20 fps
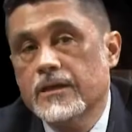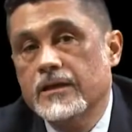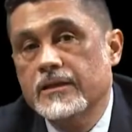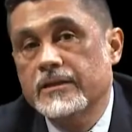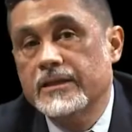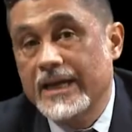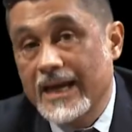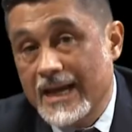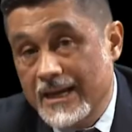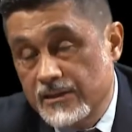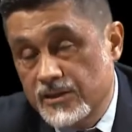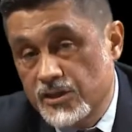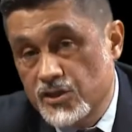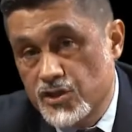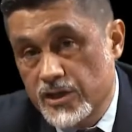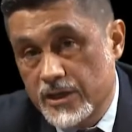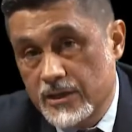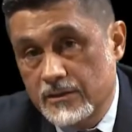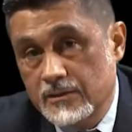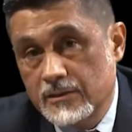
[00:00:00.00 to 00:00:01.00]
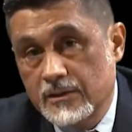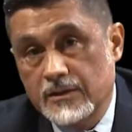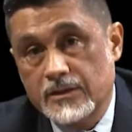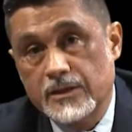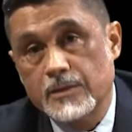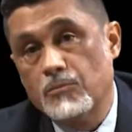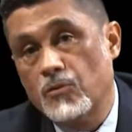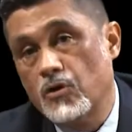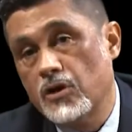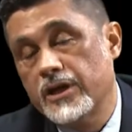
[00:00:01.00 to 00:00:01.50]
The antigen, the
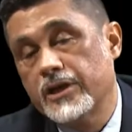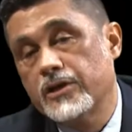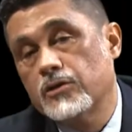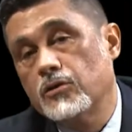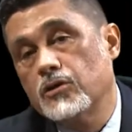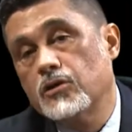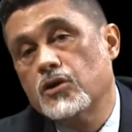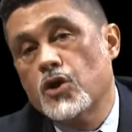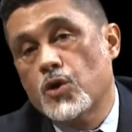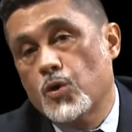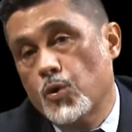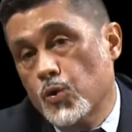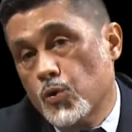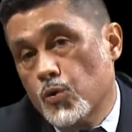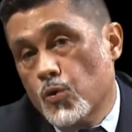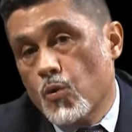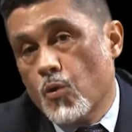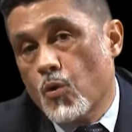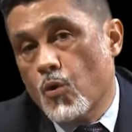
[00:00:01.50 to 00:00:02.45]
molecule whose